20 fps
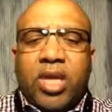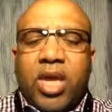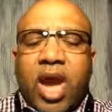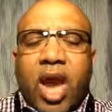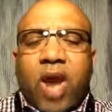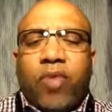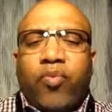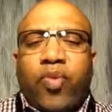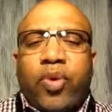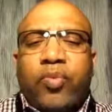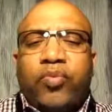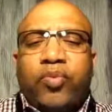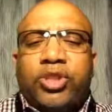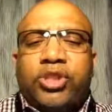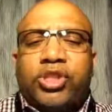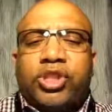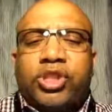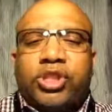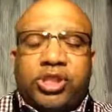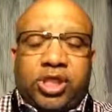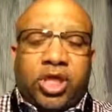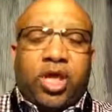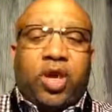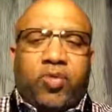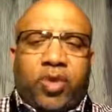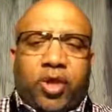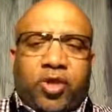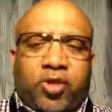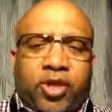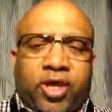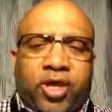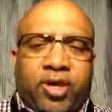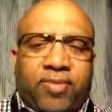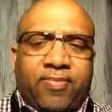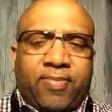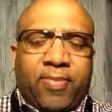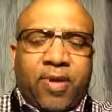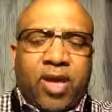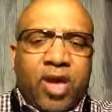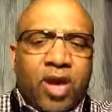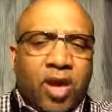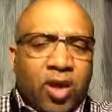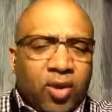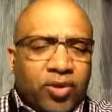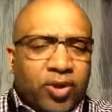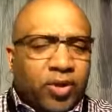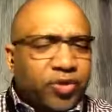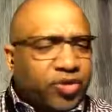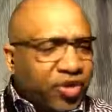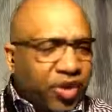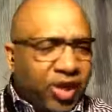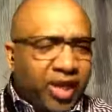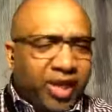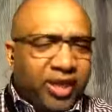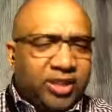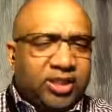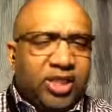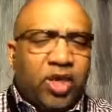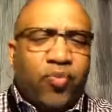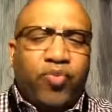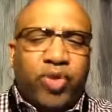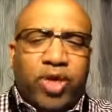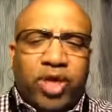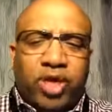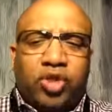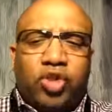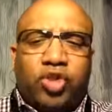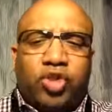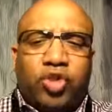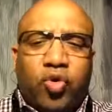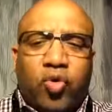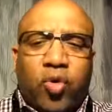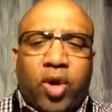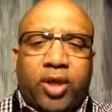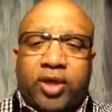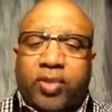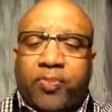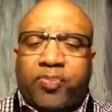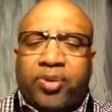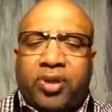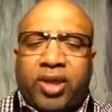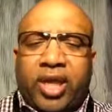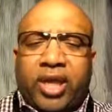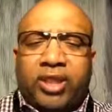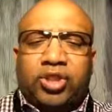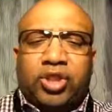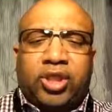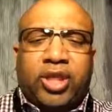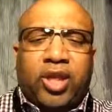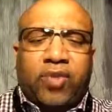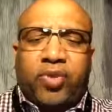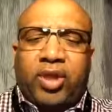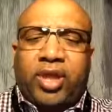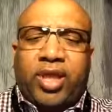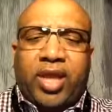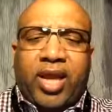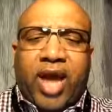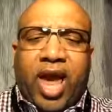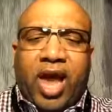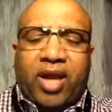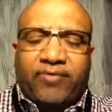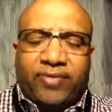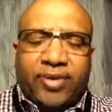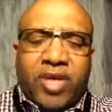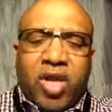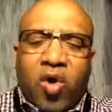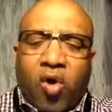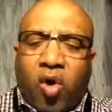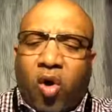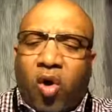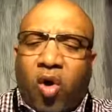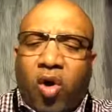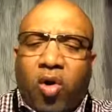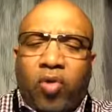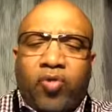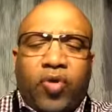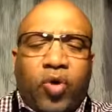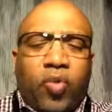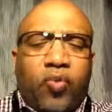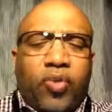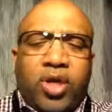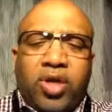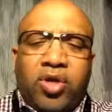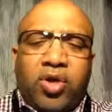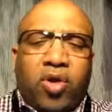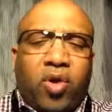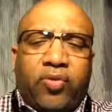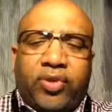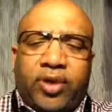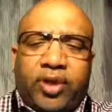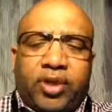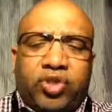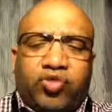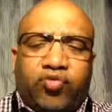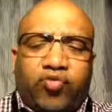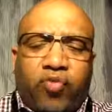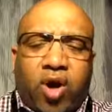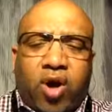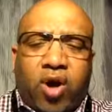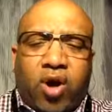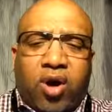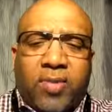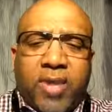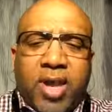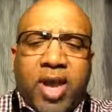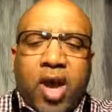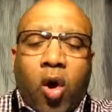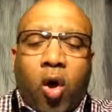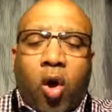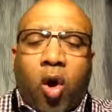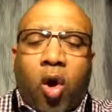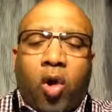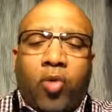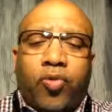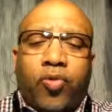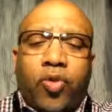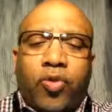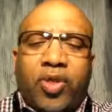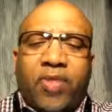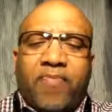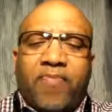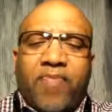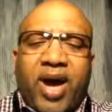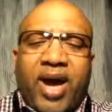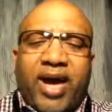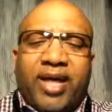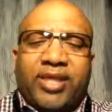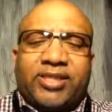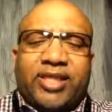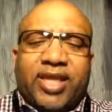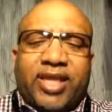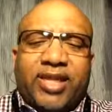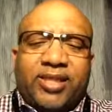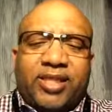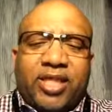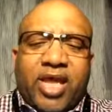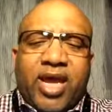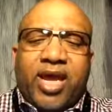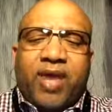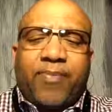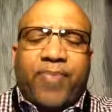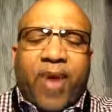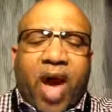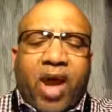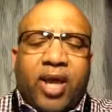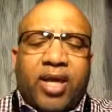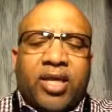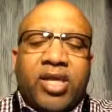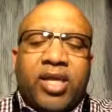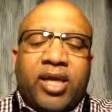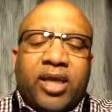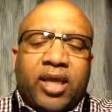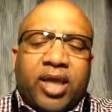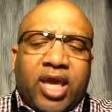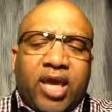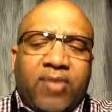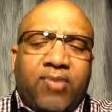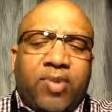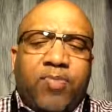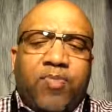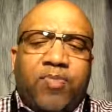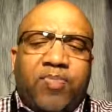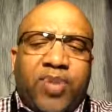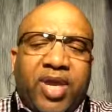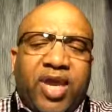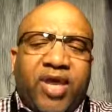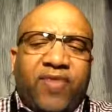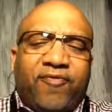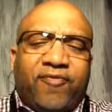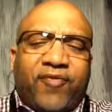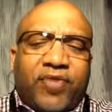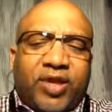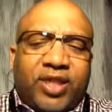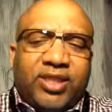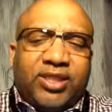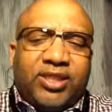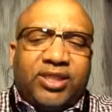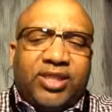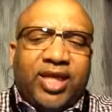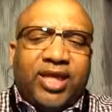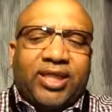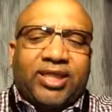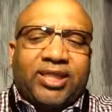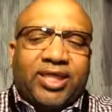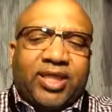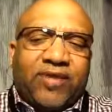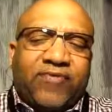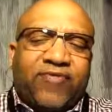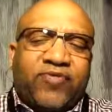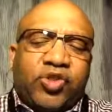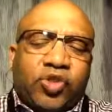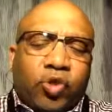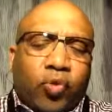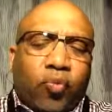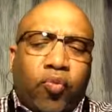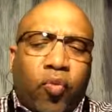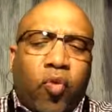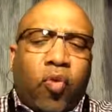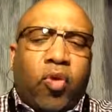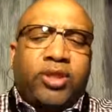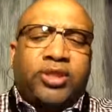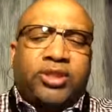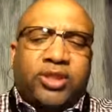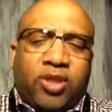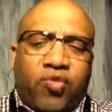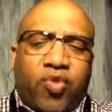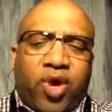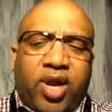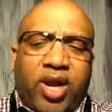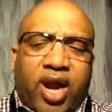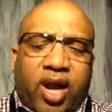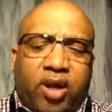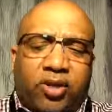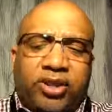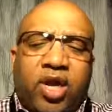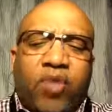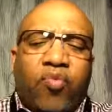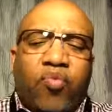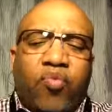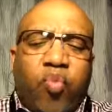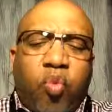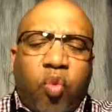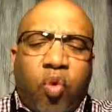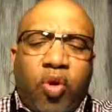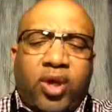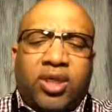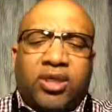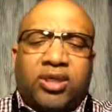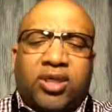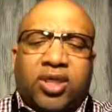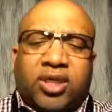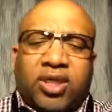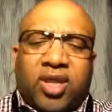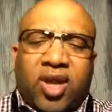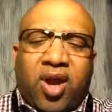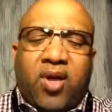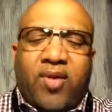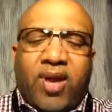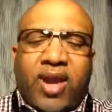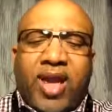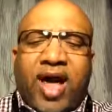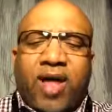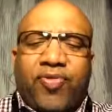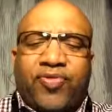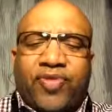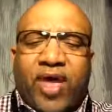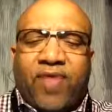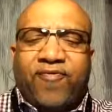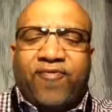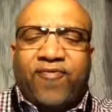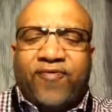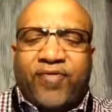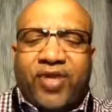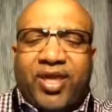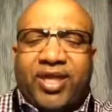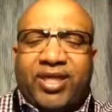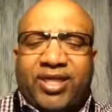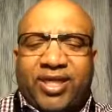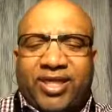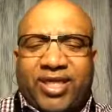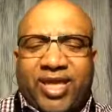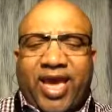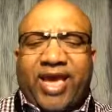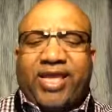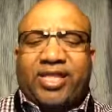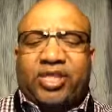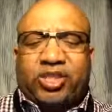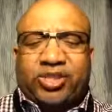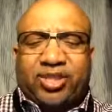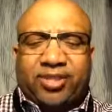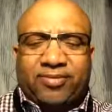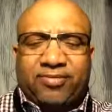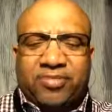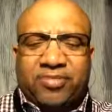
and when we share with Him the things that we enjoy, the pleasure that we get out of it, although we know that it's wrong, although the mindset, think about it, even being vindictive towards someone else and wanting to carry out that vindication